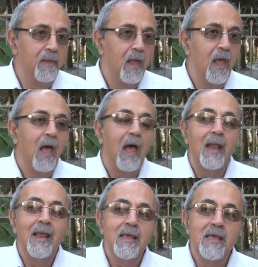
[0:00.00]
to work
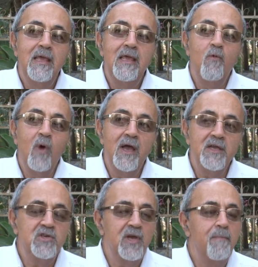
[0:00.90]
for peace.
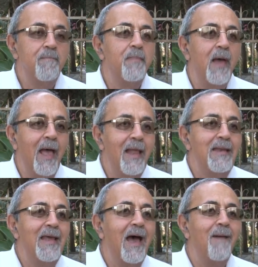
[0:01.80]
The Christian
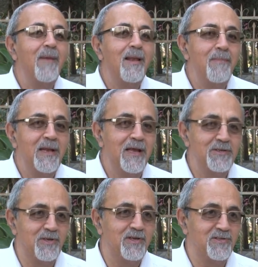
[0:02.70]
cannot be detached from
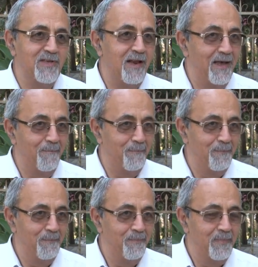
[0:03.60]
the concerns of his
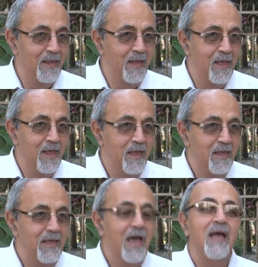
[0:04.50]
people and his
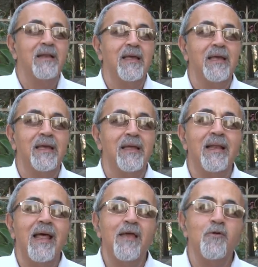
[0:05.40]
society.
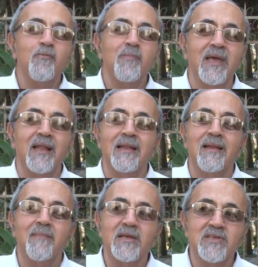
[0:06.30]
Today, there are
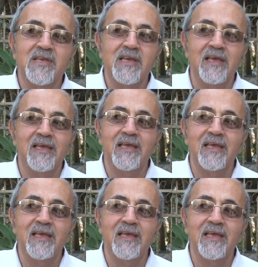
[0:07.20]
social and economic